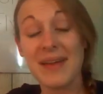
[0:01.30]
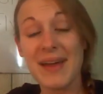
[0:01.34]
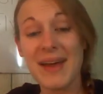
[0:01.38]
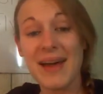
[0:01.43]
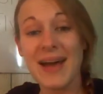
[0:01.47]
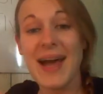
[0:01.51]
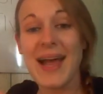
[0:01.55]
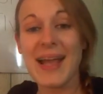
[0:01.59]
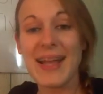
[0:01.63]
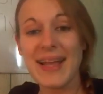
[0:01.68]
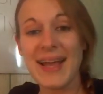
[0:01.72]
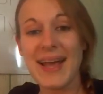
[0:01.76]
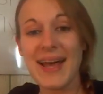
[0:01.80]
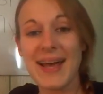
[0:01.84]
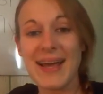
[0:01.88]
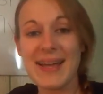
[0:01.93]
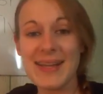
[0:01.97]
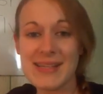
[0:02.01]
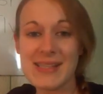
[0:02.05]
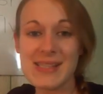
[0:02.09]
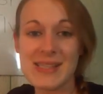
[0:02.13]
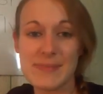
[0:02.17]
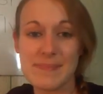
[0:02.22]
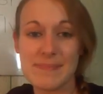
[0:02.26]

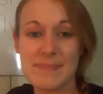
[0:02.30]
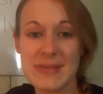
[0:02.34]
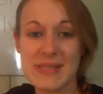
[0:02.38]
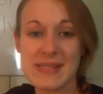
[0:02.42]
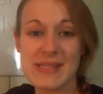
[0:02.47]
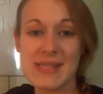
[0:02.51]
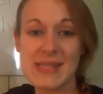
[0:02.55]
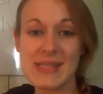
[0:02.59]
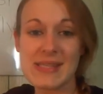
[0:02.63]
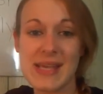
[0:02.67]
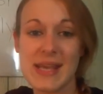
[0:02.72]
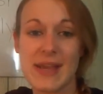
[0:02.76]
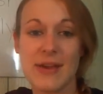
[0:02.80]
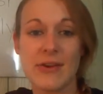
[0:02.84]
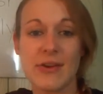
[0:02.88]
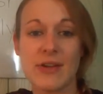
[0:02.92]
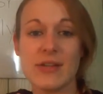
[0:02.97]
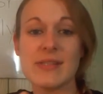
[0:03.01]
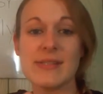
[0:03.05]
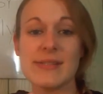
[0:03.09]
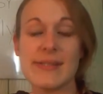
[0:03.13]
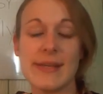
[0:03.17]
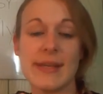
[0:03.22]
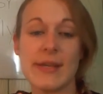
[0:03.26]
guys, Mrs.
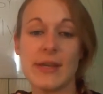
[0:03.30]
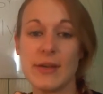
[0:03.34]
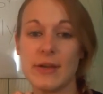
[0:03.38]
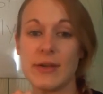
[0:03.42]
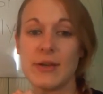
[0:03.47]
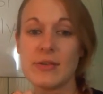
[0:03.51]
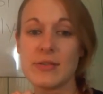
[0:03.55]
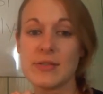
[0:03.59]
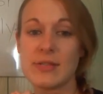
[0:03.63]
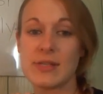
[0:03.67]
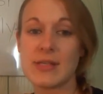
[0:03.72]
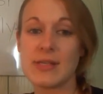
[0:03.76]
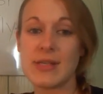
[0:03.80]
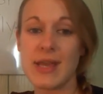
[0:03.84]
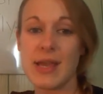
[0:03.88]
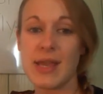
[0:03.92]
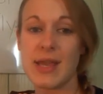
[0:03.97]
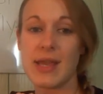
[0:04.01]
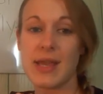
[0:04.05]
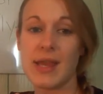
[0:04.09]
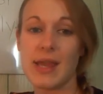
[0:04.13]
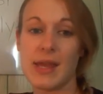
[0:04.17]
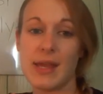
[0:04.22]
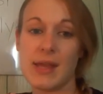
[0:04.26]
Harris here.
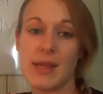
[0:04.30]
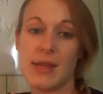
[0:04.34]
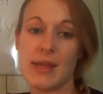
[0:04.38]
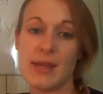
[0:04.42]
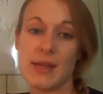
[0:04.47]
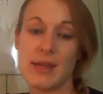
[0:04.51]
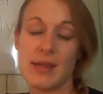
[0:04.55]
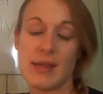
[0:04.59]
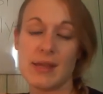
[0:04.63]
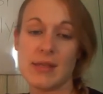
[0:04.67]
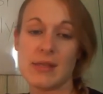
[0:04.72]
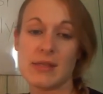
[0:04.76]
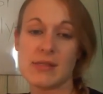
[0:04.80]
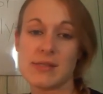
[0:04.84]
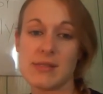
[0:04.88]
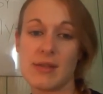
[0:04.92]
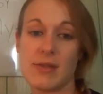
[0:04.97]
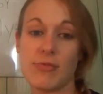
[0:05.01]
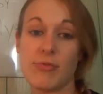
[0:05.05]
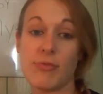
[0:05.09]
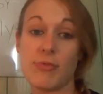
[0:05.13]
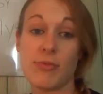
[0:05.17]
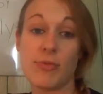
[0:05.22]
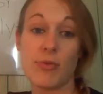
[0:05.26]
Today is
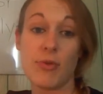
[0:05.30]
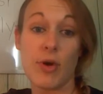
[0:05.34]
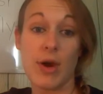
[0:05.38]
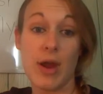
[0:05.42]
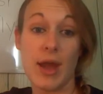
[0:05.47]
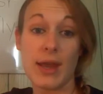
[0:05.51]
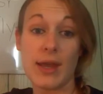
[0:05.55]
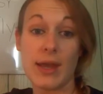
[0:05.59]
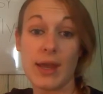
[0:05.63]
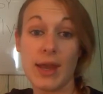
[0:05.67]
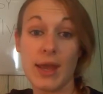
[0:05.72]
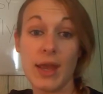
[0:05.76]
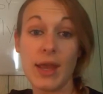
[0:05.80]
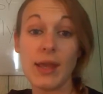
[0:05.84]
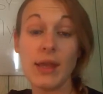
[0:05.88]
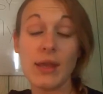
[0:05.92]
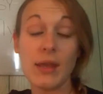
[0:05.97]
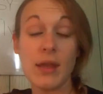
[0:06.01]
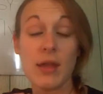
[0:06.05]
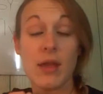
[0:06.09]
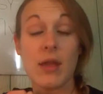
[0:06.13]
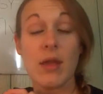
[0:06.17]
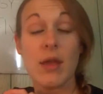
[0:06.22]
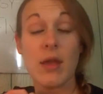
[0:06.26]
Friday,
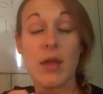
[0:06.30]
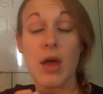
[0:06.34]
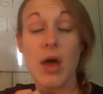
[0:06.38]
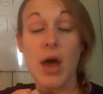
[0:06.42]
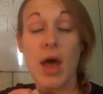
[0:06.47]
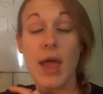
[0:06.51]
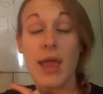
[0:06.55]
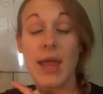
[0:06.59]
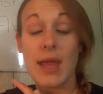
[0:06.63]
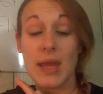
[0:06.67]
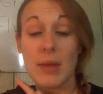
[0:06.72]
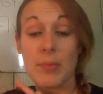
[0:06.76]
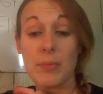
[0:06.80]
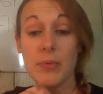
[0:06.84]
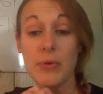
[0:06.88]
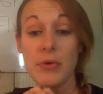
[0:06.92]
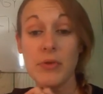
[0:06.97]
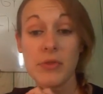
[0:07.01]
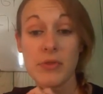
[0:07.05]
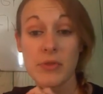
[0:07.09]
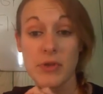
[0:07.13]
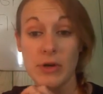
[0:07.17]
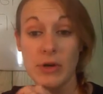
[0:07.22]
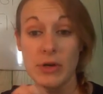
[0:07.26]
April
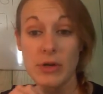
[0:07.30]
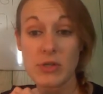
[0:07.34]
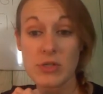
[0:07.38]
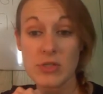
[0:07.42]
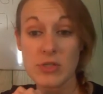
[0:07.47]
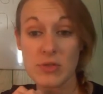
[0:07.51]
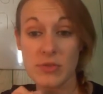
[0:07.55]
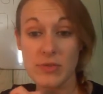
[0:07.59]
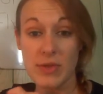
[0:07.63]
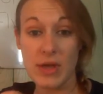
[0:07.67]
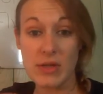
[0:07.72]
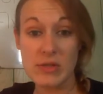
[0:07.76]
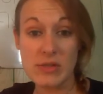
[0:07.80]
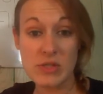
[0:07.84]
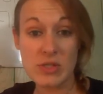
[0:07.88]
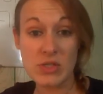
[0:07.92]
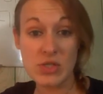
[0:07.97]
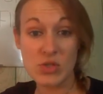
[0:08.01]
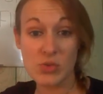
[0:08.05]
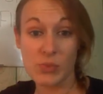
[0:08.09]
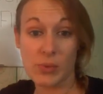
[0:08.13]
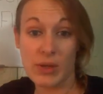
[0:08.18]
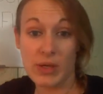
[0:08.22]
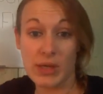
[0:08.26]
3rd,
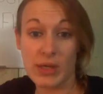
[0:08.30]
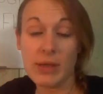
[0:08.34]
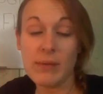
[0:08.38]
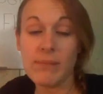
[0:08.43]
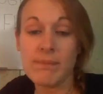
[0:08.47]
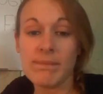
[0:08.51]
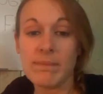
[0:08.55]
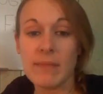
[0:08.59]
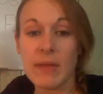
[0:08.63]
2020.